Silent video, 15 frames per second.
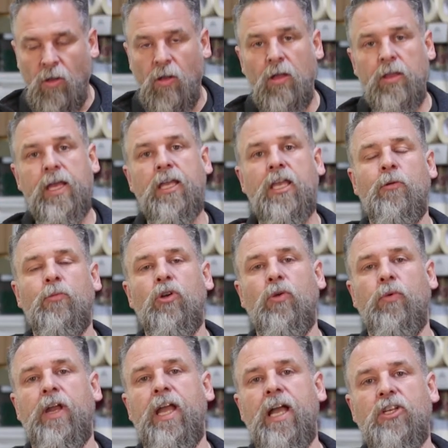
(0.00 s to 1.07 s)
all that
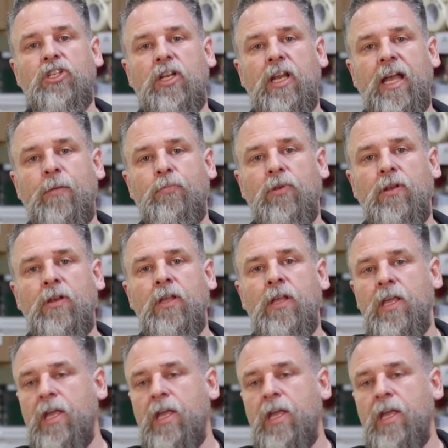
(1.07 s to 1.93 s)
chemical reaction happen,